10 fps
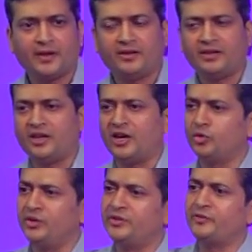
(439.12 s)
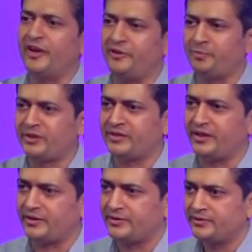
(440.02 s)
their ROE is 5%.
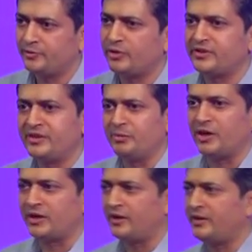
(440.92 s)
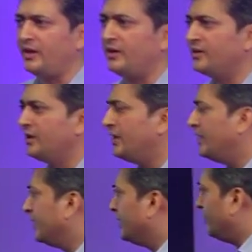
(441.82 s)
What does the market think? The